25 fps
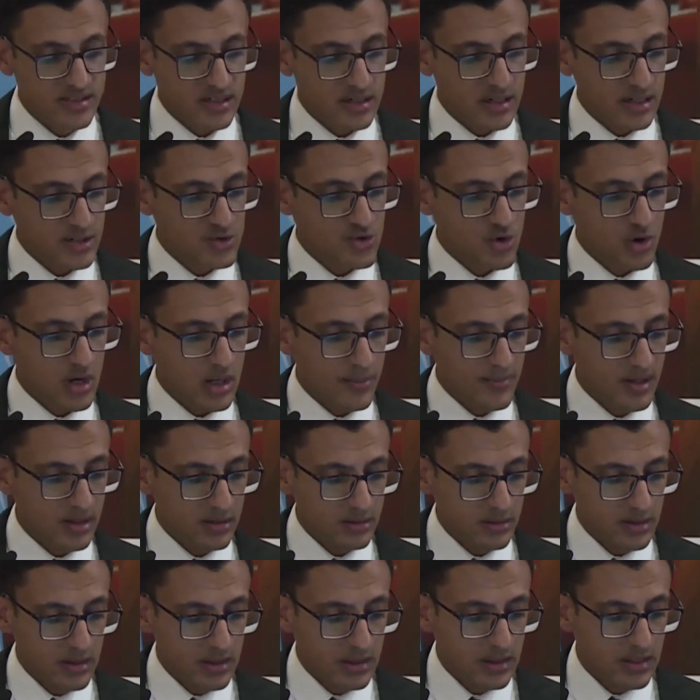the
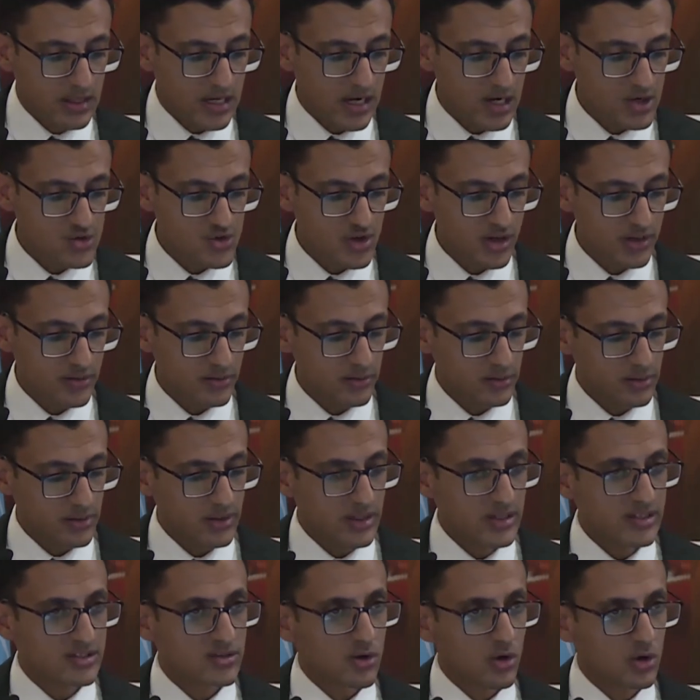Culturama. Culture
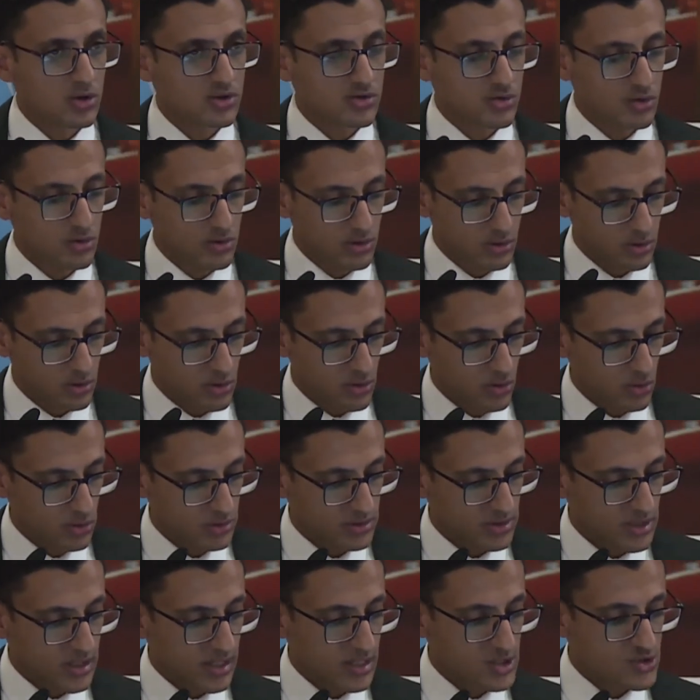is also
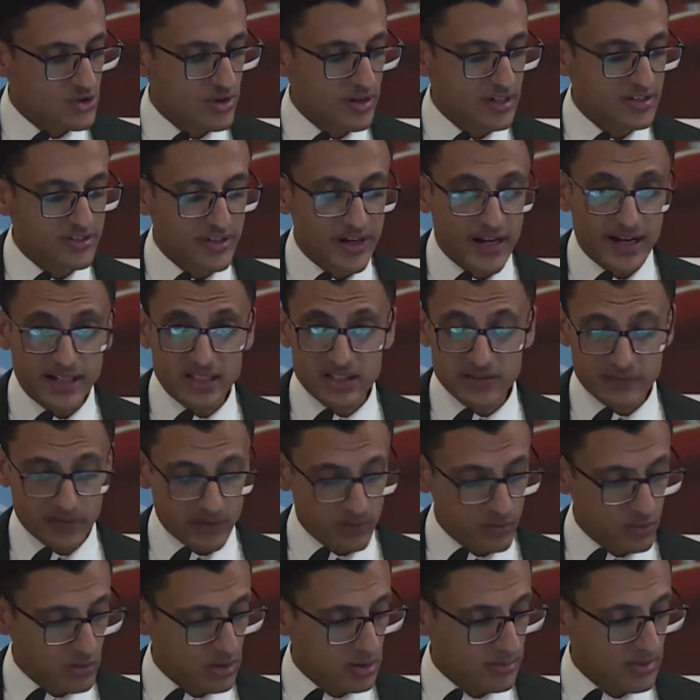called Culture Interactive
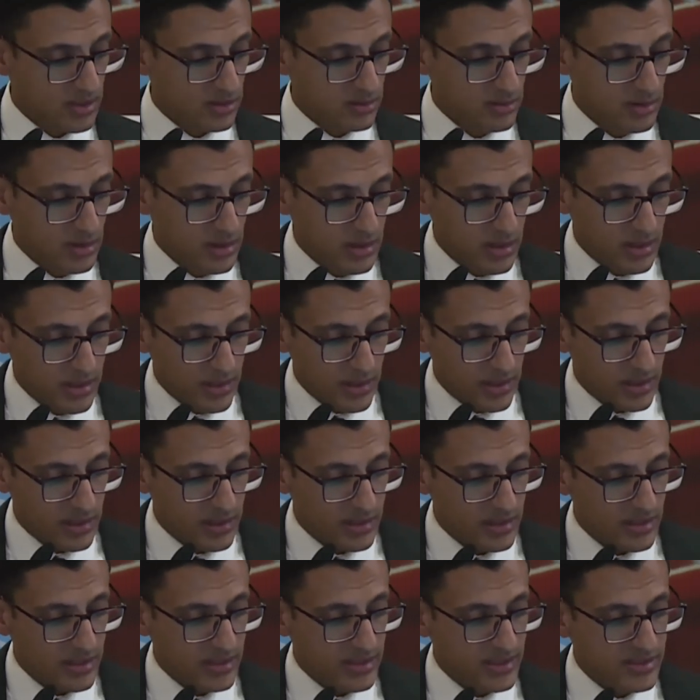Panorama.
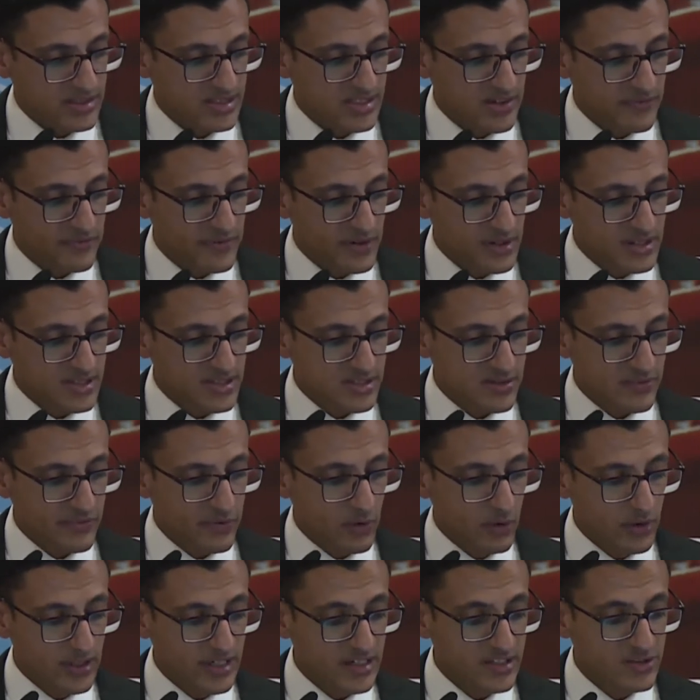Is the first
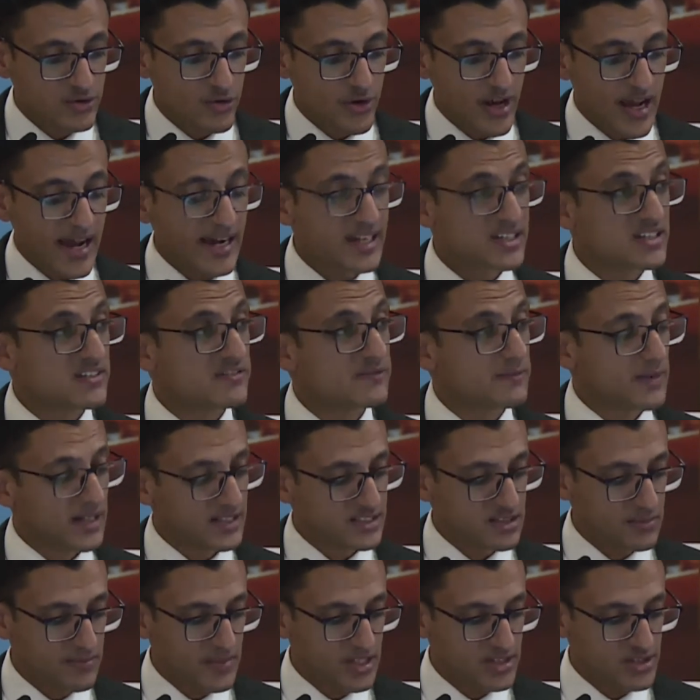fully interactive
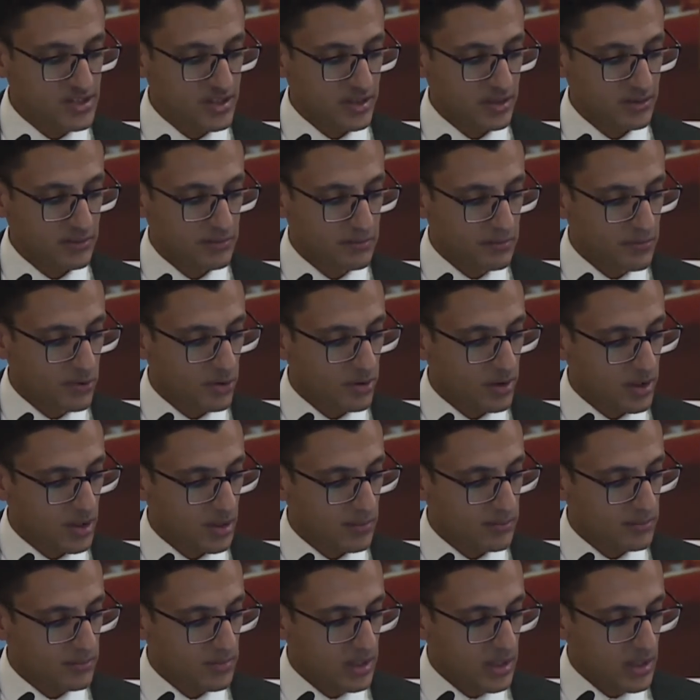multimedia
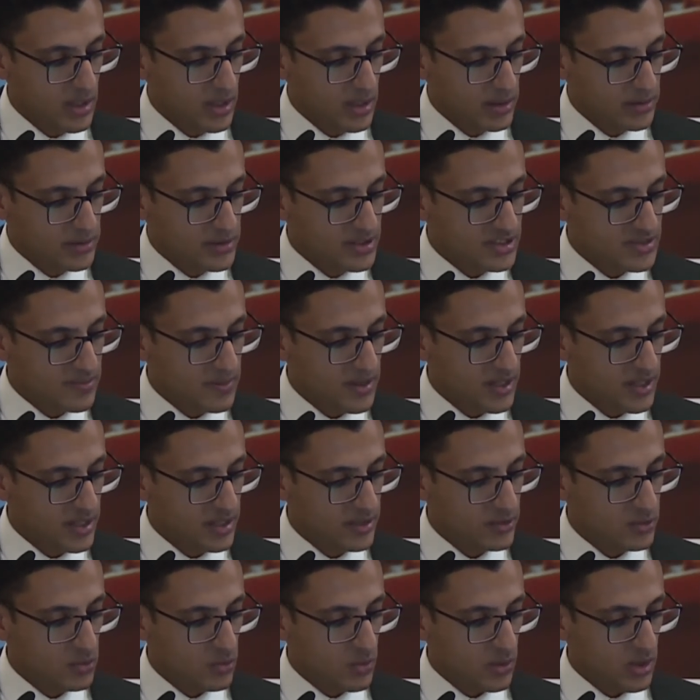program
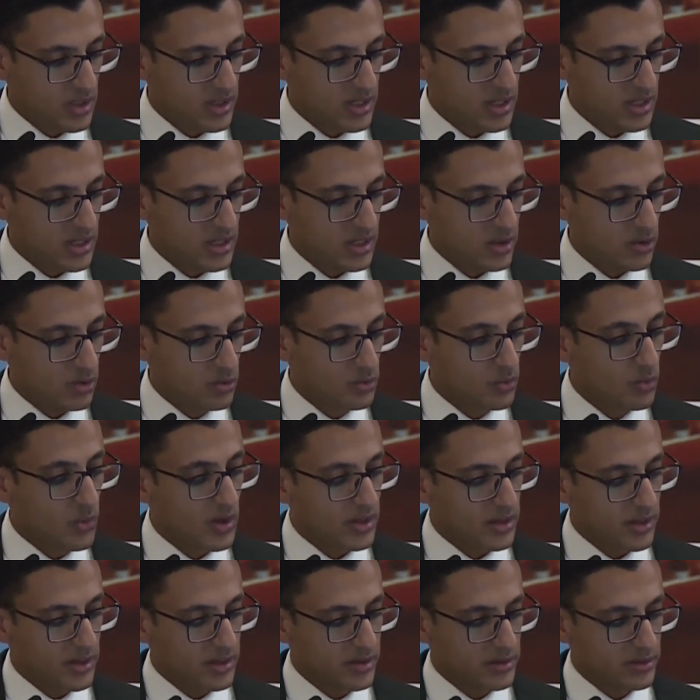displayed
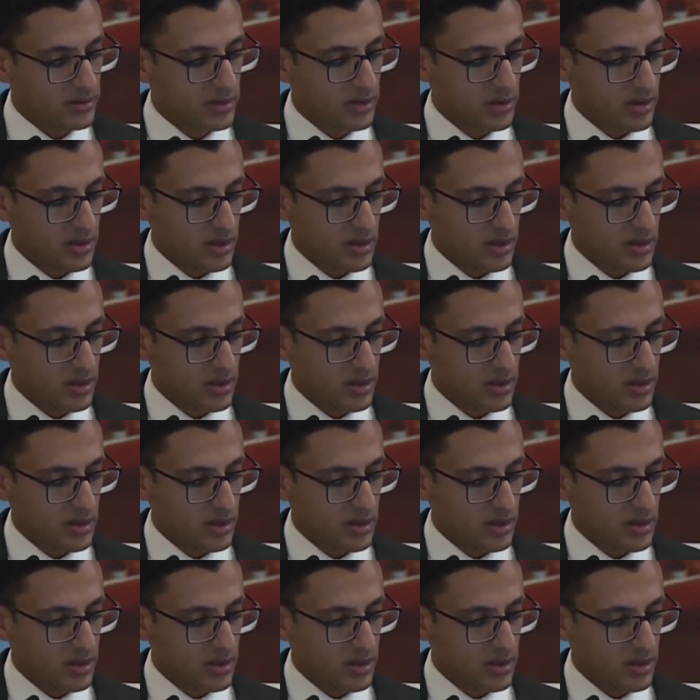on